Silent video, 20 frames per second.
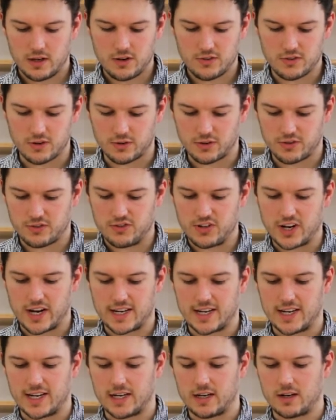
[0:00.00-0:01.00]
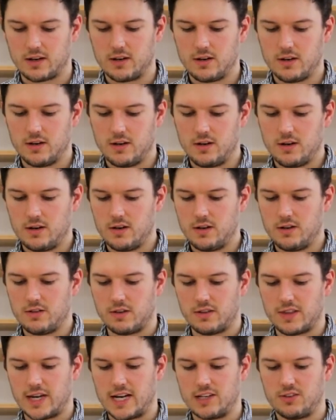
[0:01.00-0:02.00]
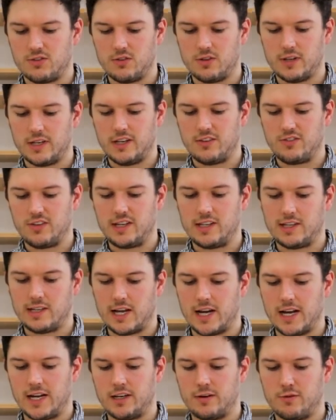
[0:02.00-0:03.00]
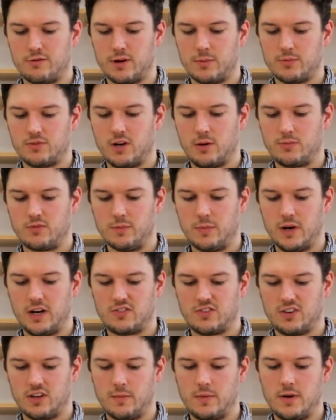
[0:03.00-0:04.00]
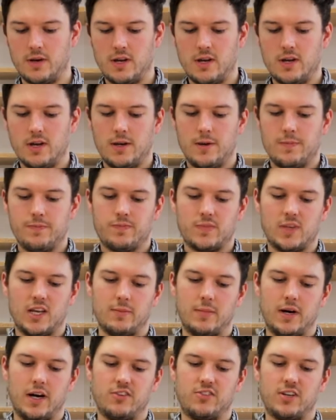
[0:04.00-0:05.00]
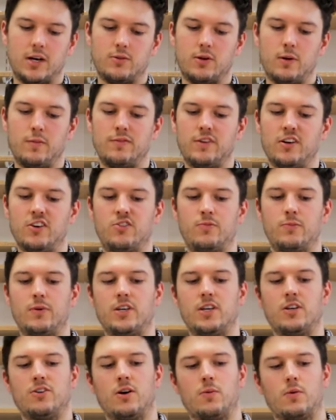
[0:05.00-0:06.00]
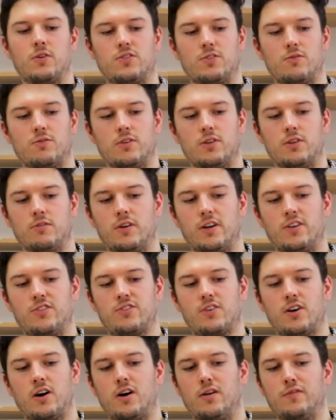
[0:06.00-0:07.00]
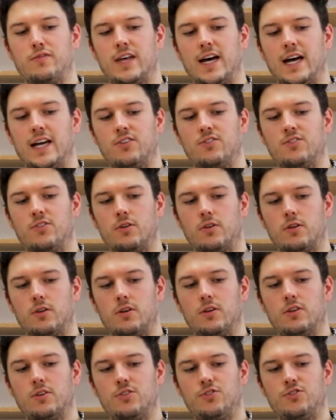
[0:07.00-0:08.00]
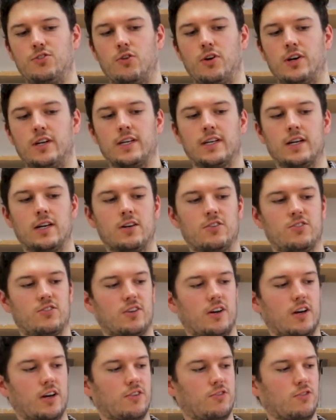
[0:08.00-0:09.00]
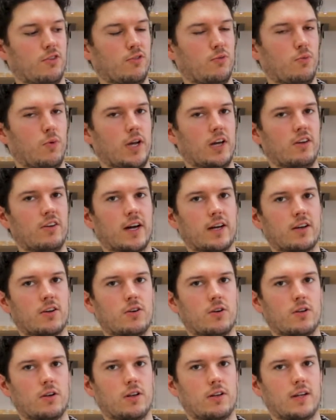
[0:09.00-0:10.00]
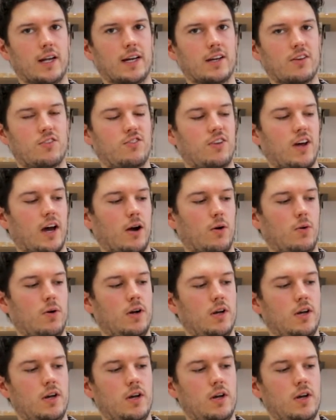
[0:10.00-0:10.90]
So just checking that the handle is in line from top to bottom. It might sound obvious, but you don't want to run the risk of the handle joining at a sort of weird angle like so.